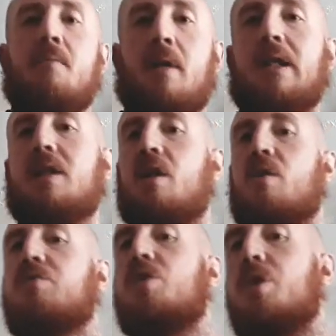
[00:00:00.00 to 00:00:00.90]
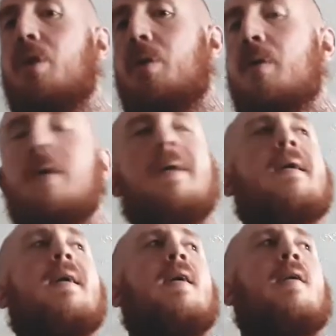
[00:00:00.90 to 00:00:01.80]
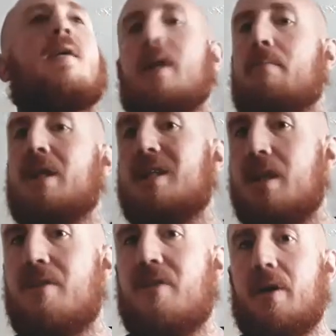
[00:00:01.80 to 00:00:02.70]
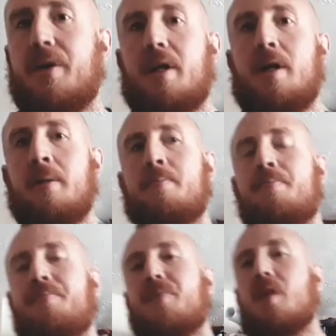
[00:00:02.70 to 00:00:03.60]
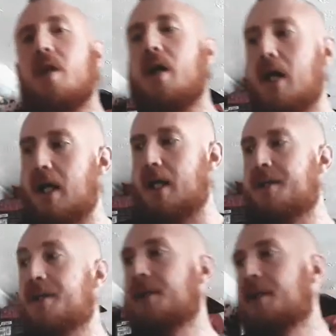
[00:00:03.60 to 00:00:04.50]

myself to get myself out there. And